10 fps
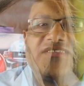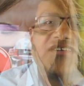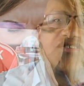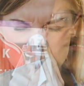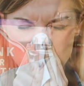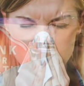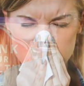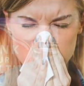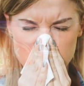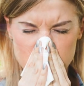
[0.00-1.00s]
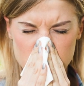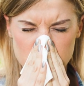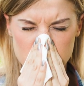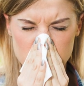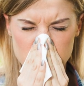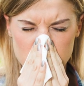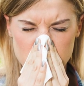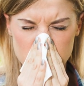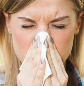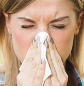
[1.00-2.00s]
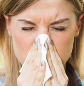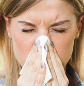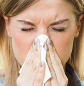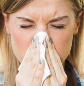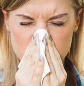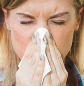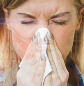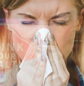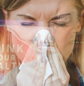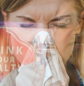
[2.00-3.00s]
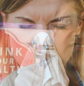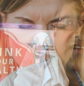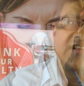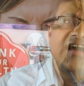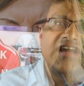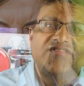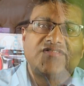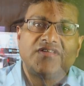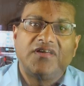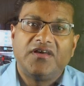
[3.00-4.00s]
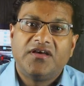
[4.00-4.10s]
such as itching, runny nose, eyes, and hives.